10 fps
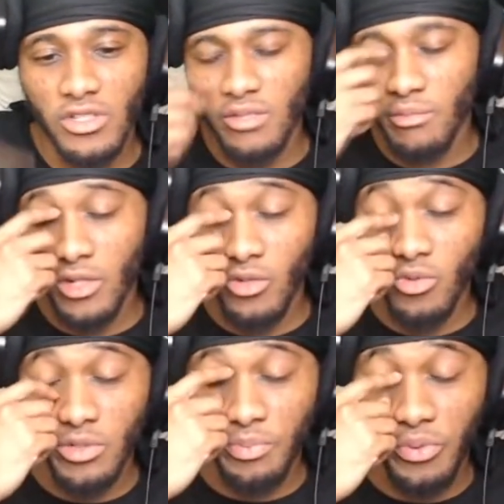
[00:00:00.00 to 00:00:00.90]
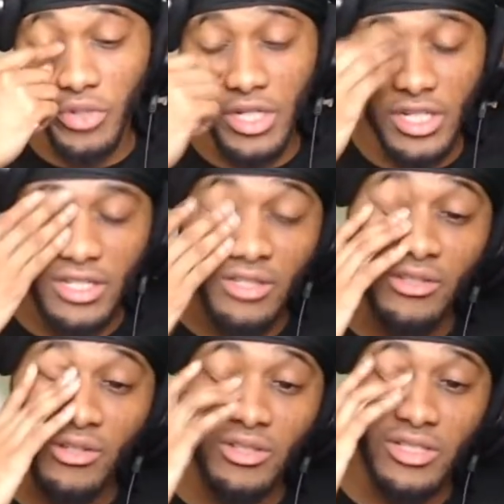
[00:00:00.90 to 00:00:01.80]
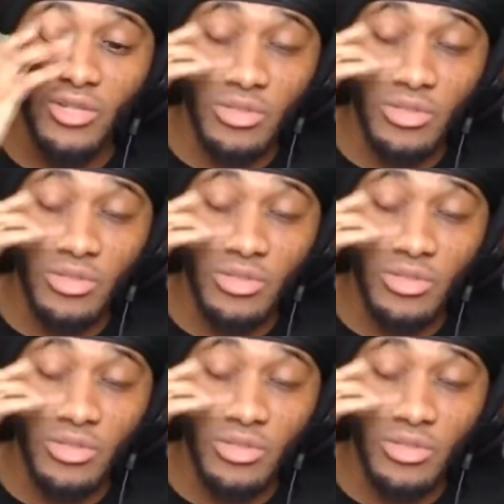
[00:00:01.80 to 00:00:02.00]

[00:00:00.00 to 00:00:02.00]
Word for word: motor was in the pretty, tale universe, she was